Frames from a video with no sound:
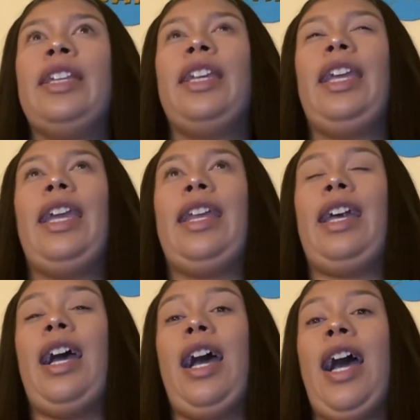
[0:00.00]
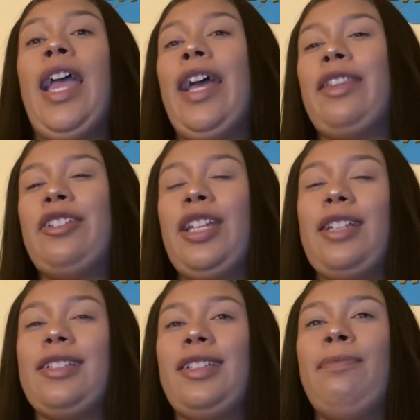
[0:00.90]
And I had the
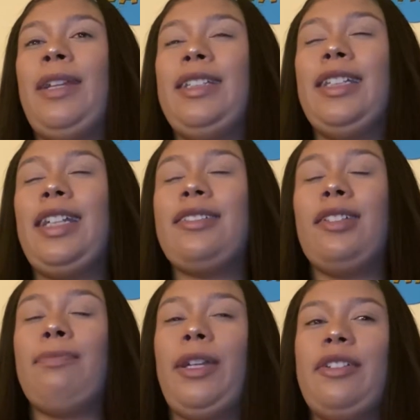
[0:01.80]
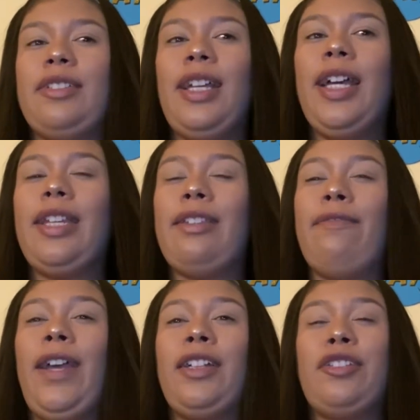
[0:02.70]
chance to leave, but I didn't. I stuck by your side, and the
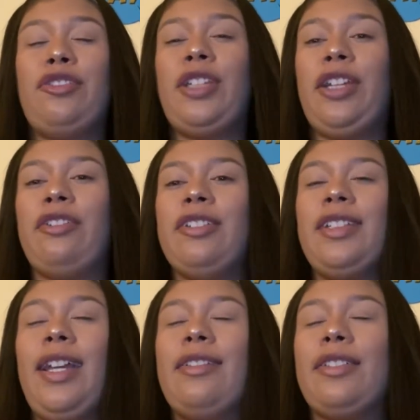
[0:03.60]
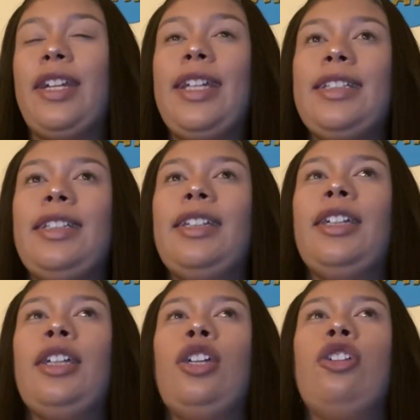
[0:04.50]
fact that you're taking her side is crazy.
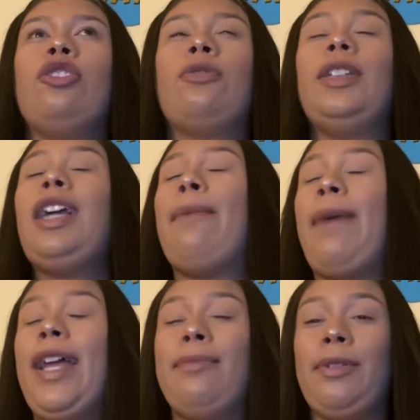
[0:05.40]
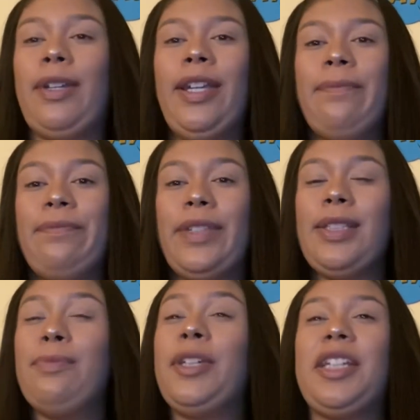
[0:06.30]
So he got mad at me, right? This
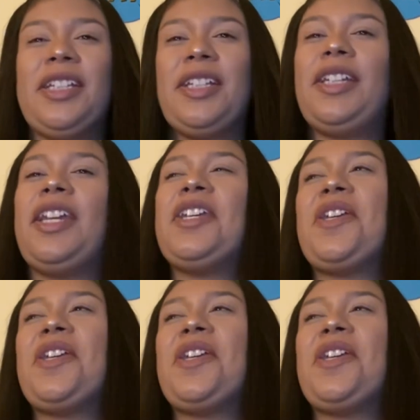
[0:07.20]
is where it gets good.